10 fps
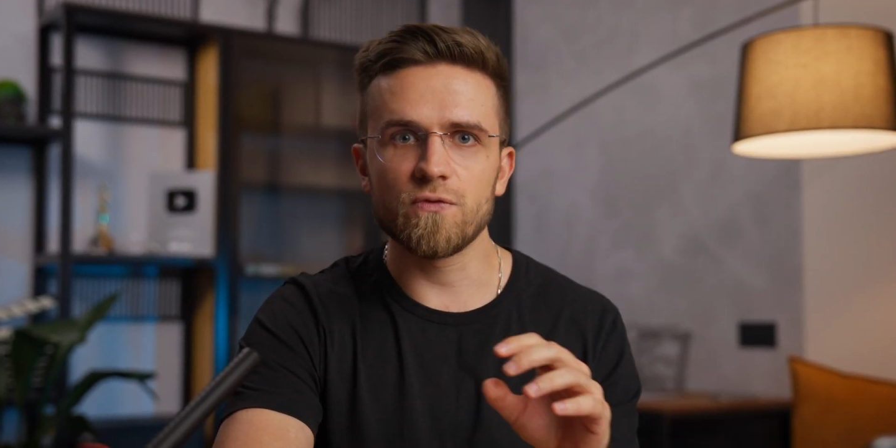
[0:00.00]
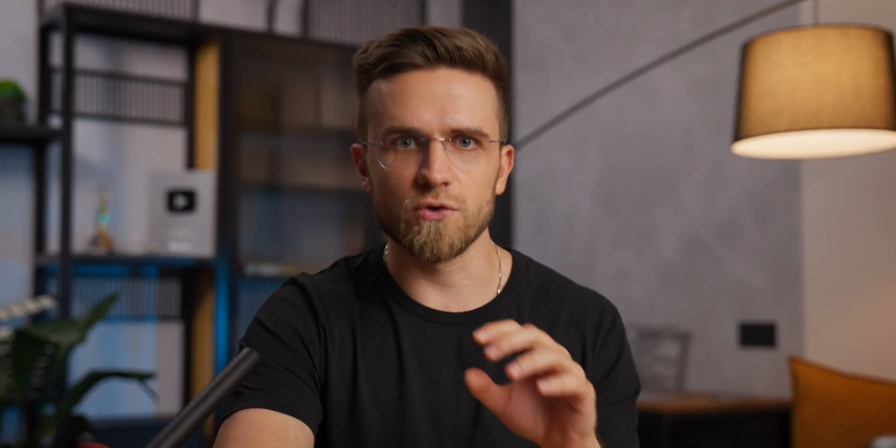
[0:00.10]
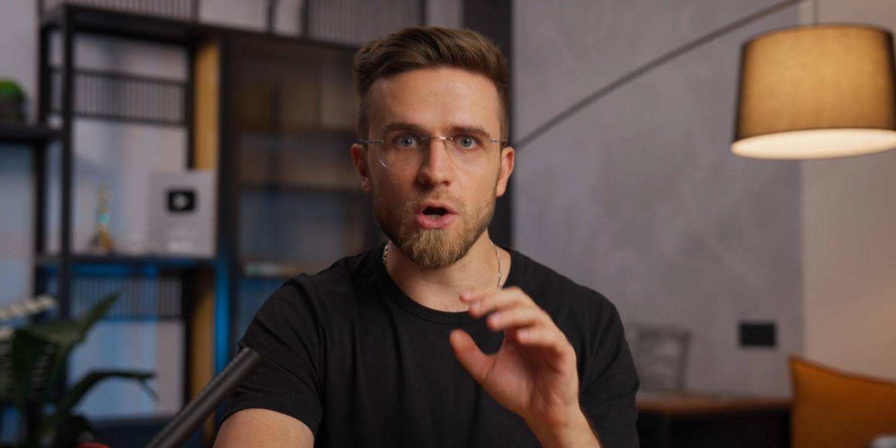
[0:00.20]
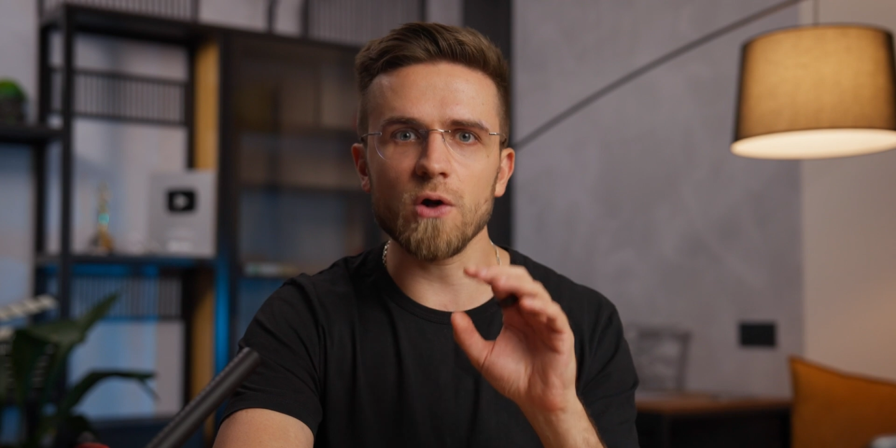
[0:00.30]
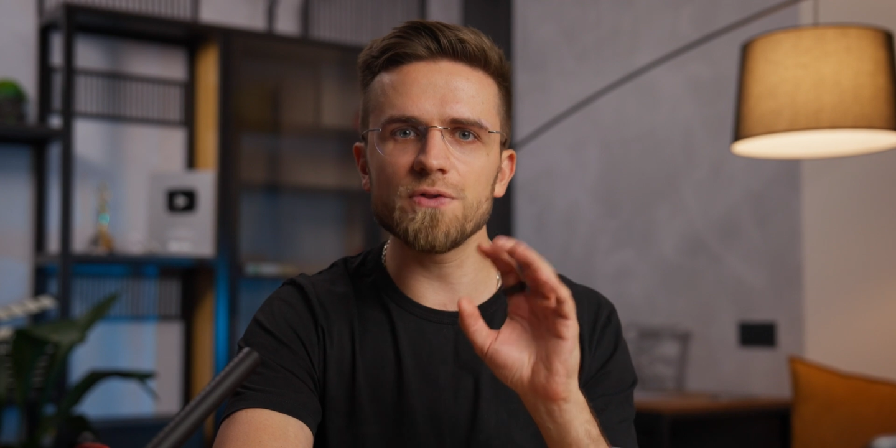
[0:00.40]

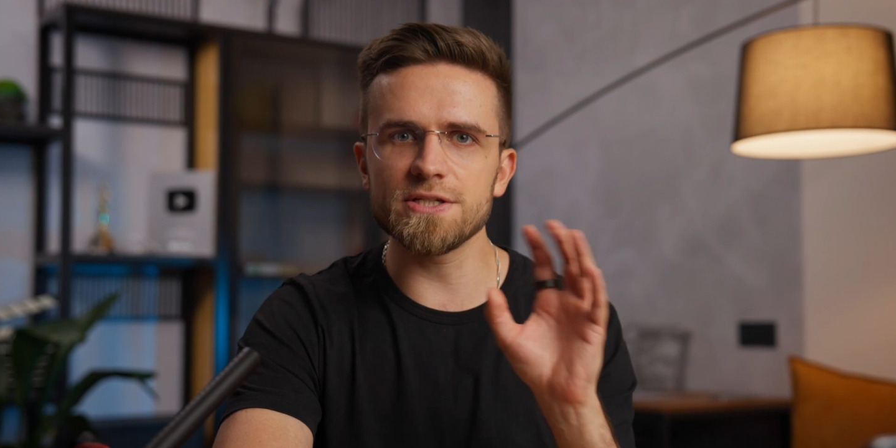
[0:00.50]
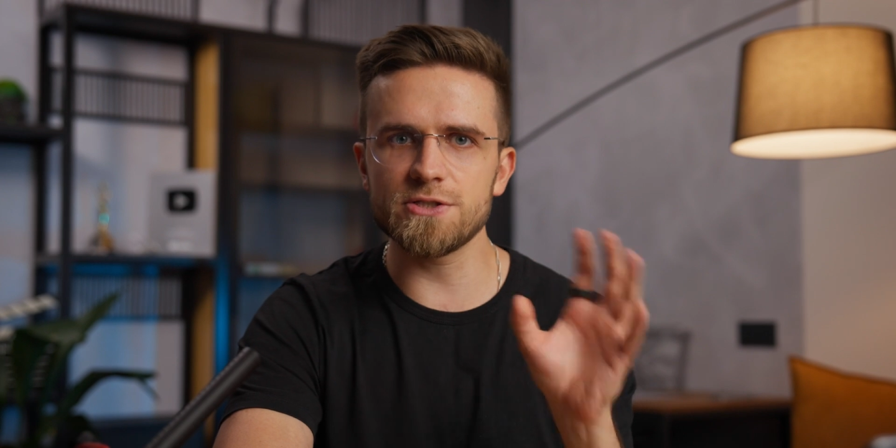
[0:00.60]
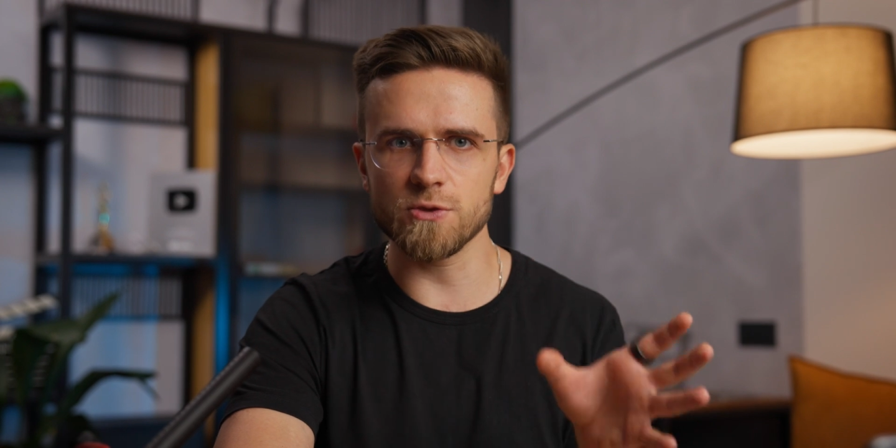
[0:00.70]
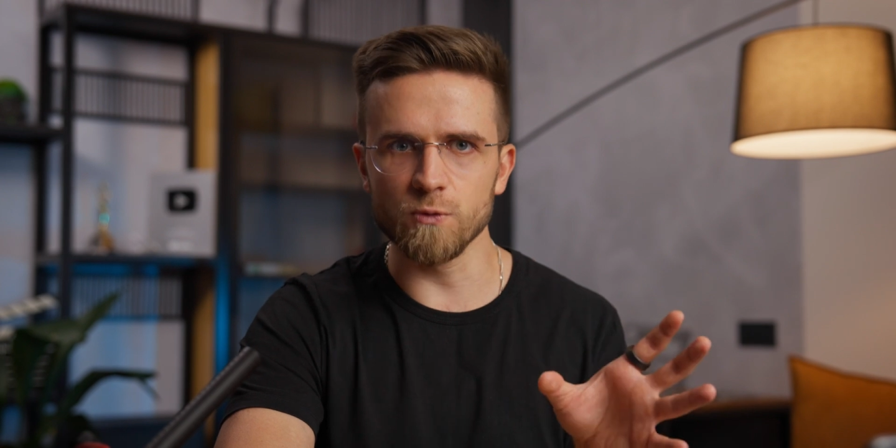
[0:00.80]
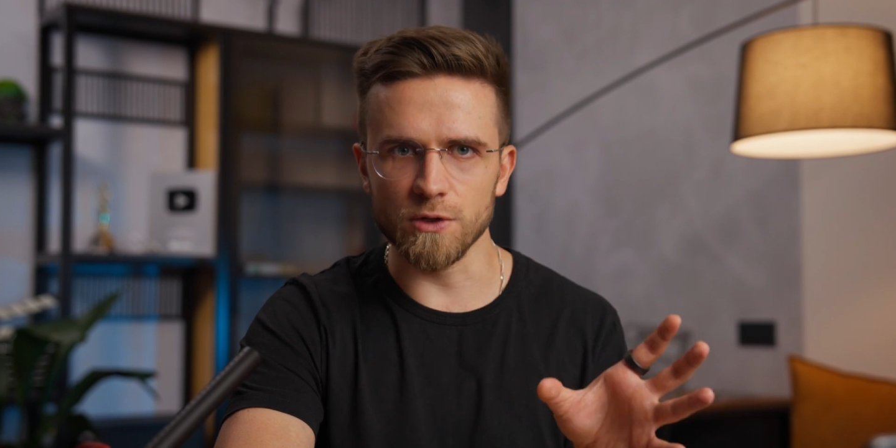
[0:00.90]
For all
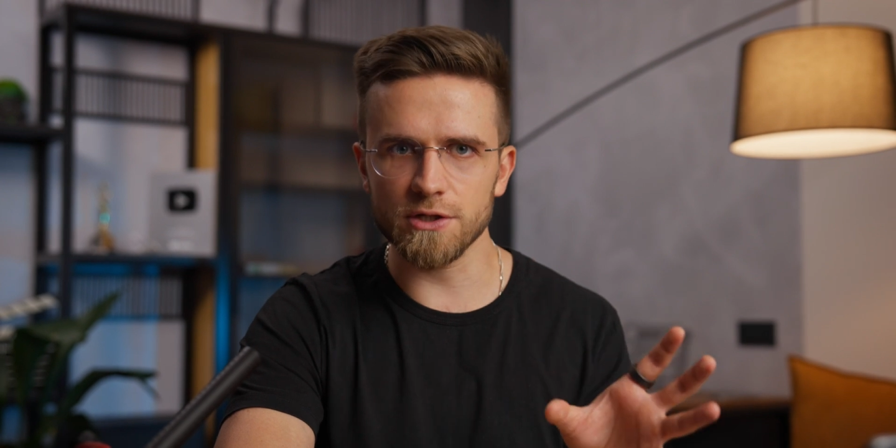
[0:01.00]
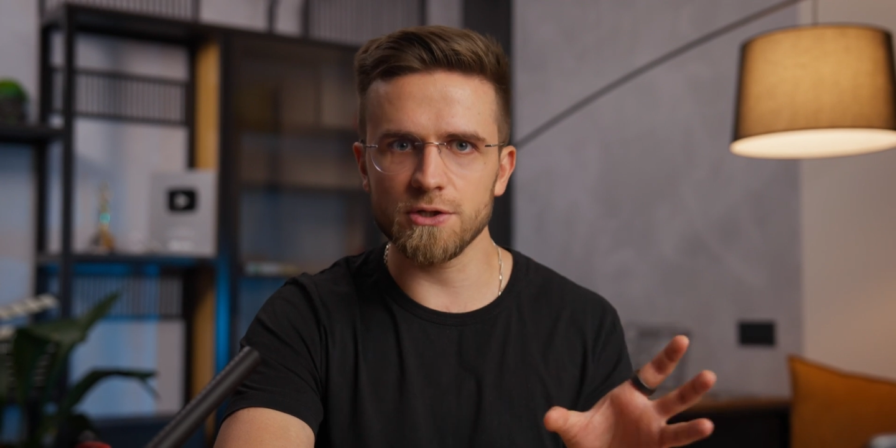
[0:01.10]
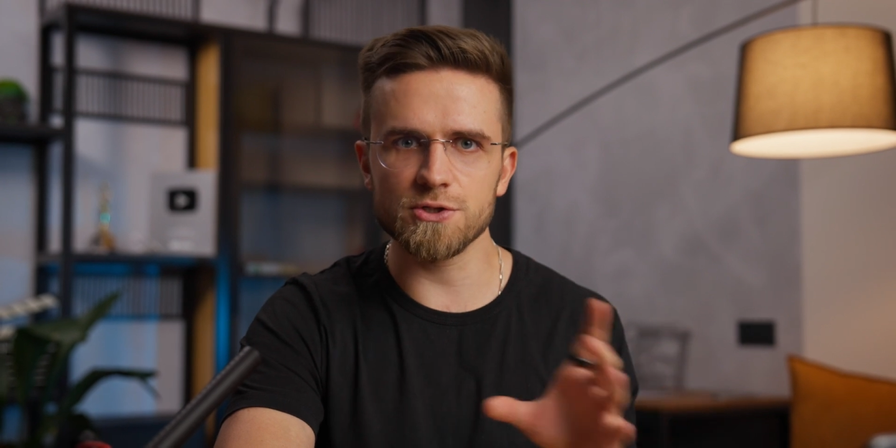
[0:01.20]
this to work,